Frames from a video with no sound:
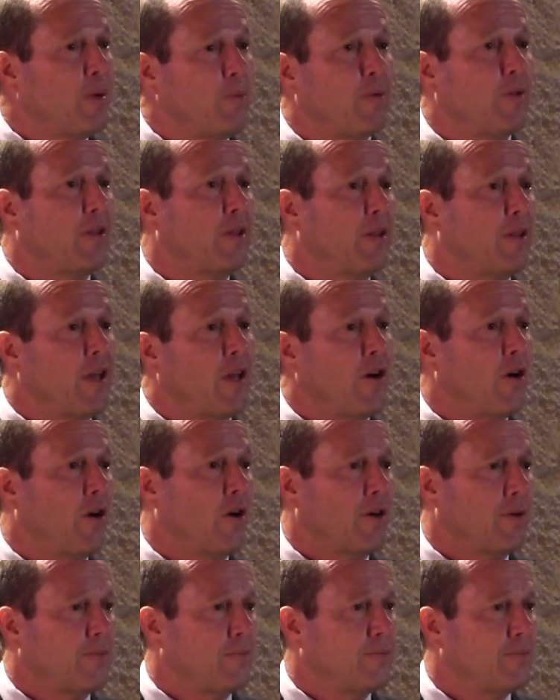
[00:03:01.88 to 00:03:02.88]
people than they
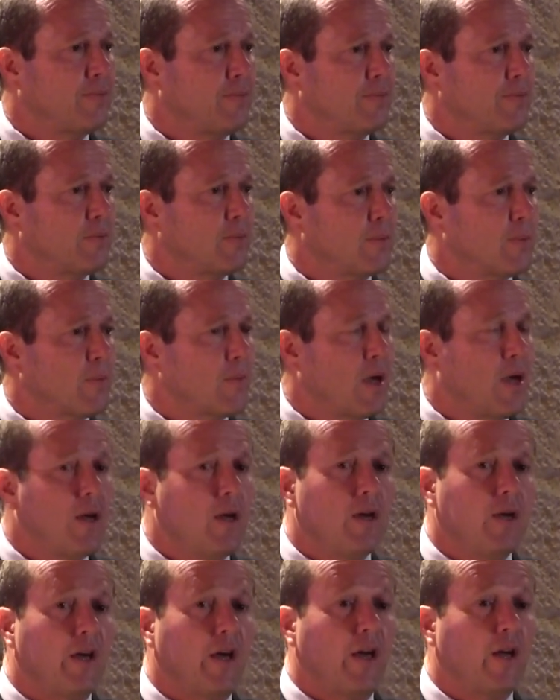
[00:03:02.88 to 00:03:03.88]
are.
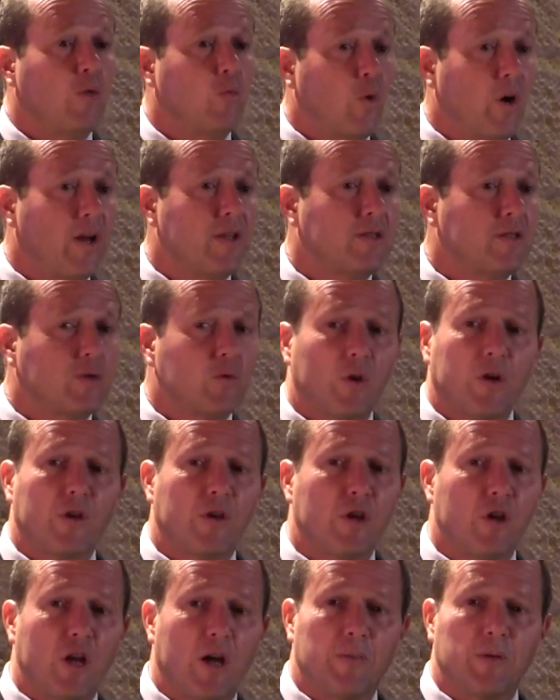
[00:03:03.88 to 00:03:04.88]
In 1 square
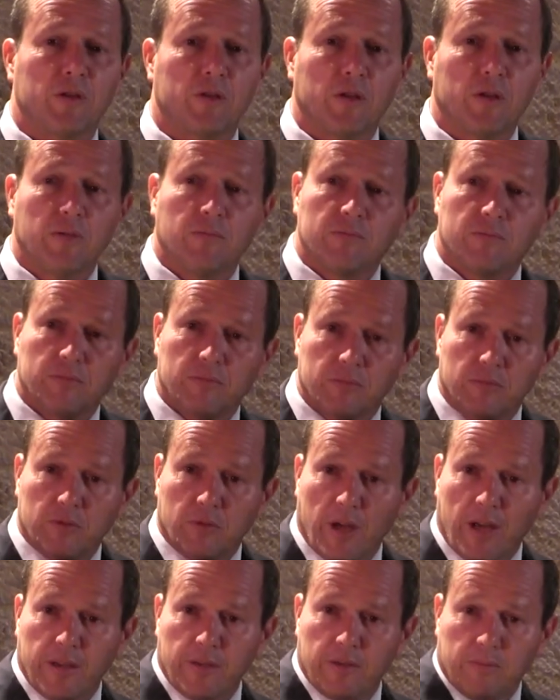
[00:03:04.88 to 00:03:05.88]
kilometer,
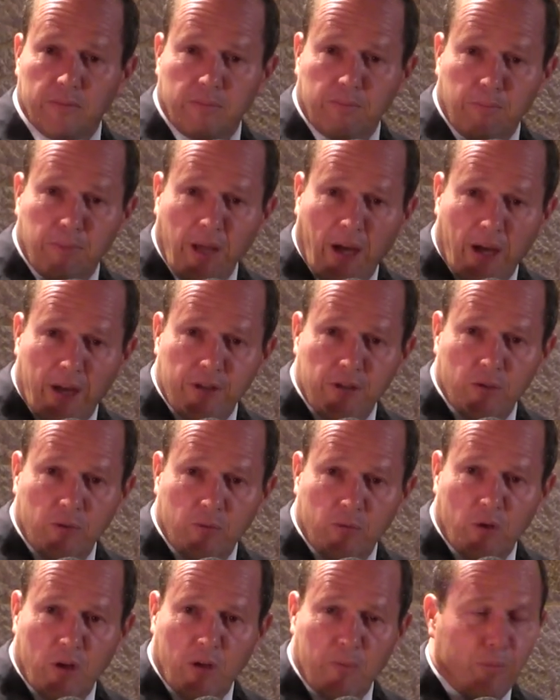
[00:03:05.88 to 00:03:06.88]
right behind
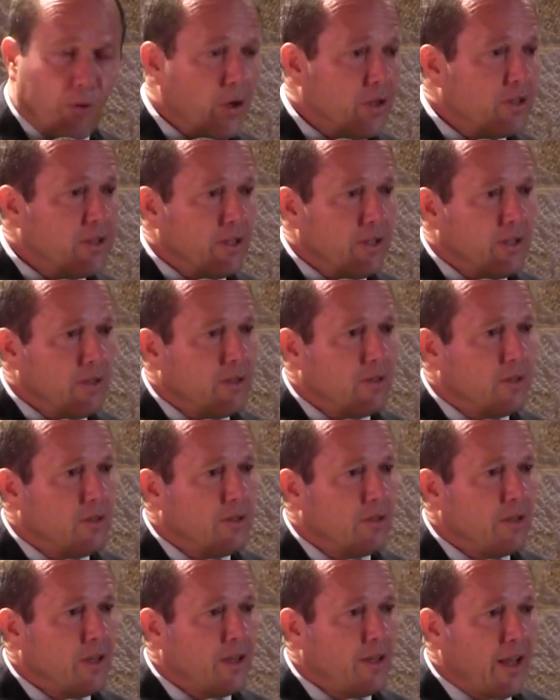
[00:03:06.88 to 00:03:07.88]
you where I'm pointing,
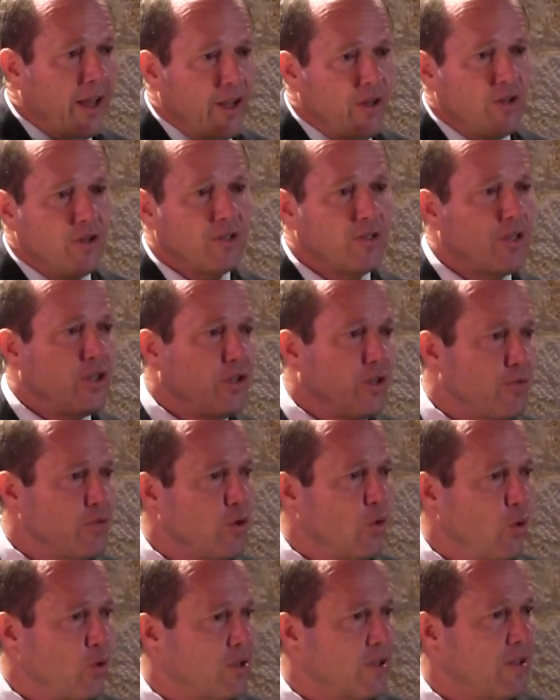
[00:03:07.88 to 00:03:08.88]
in ancient city of
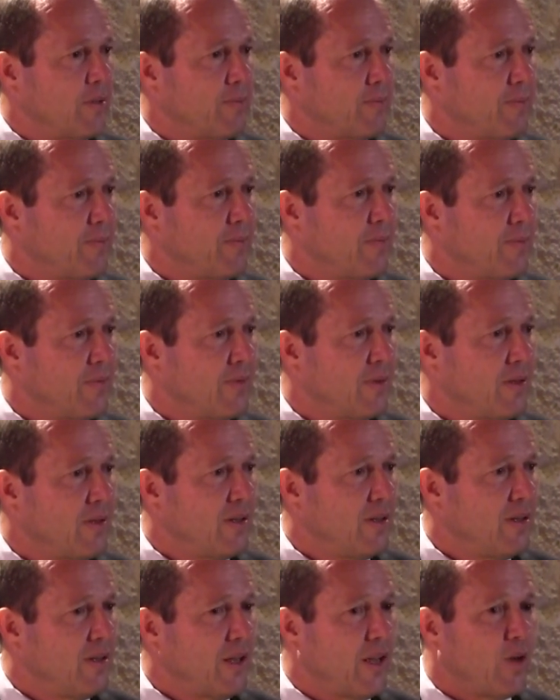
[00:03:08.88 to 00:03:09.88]
Jerusalem,
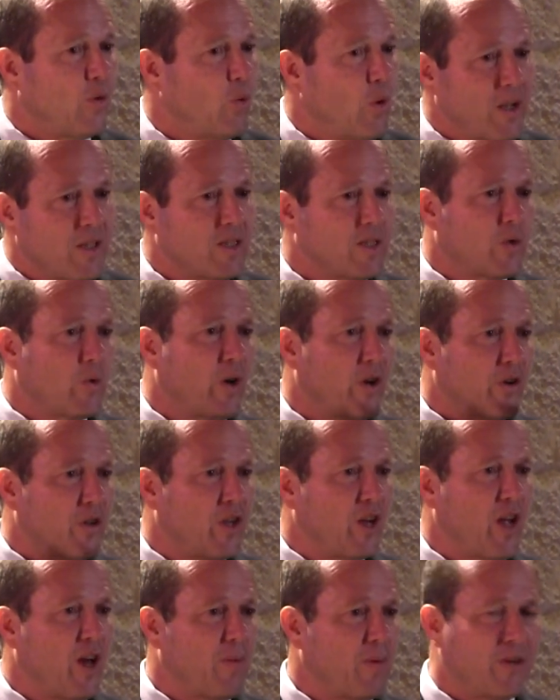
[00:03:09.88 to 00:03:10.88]
in 1 square
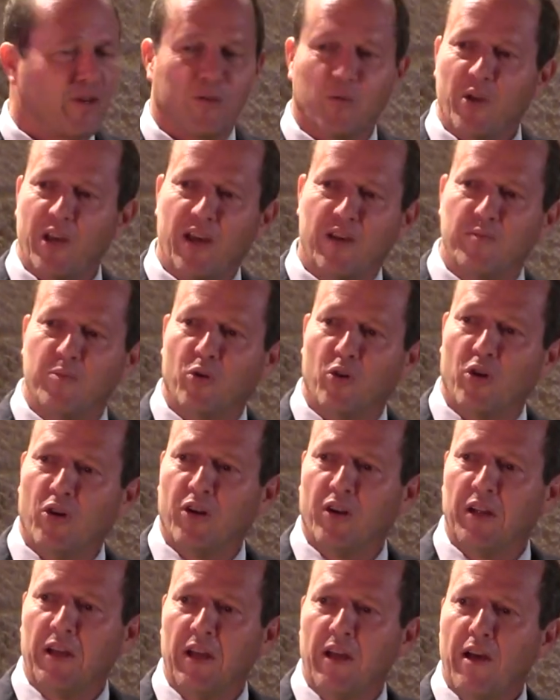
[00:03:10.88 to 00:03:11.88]
kilometer, we have
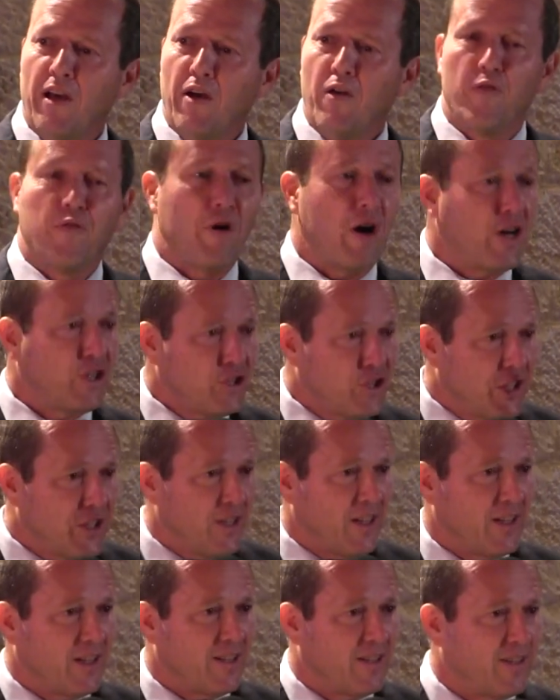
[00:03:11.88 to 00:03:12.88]
more
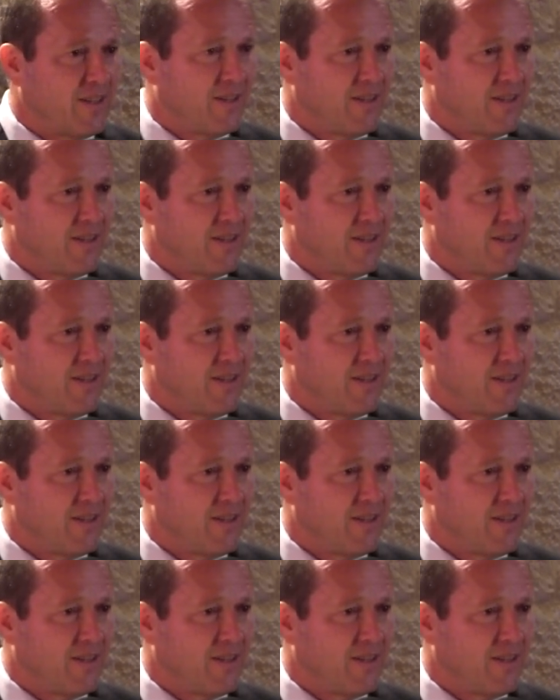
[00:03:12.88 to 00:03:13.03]
functioning